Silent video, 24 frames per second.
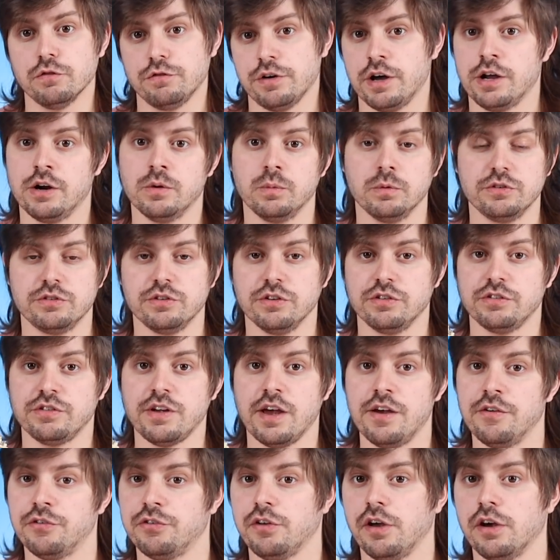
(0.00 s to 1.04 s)
and it would just
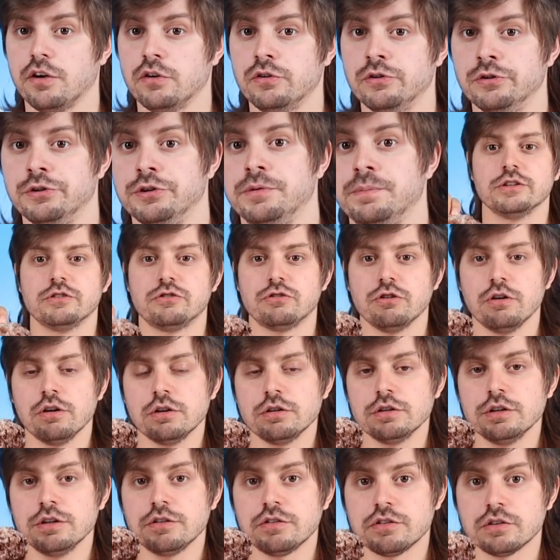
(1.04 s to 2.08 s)
taste like good.
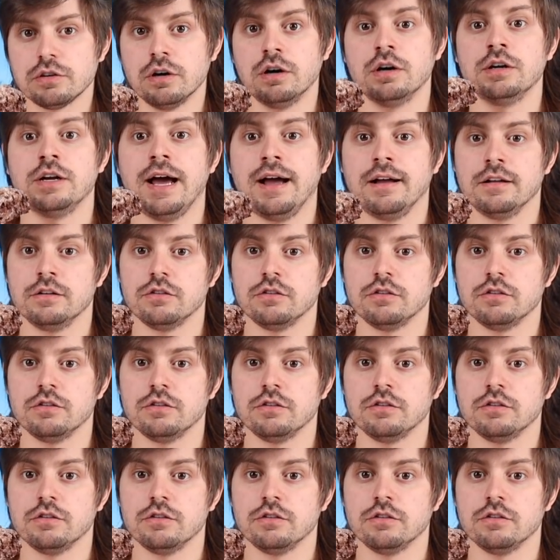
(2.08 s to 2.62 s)
Chocolate scone and